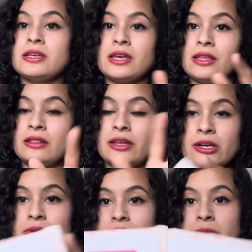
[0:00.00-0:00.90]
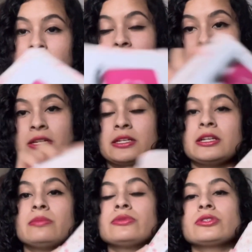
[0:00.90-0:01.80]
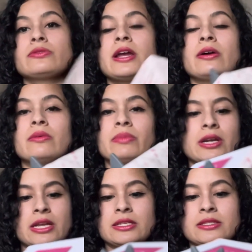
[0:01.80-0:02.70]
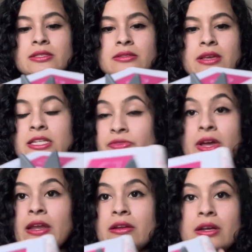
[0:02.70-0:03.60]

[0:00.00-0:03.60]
and there goes the box and it tumbles around, but it's fine.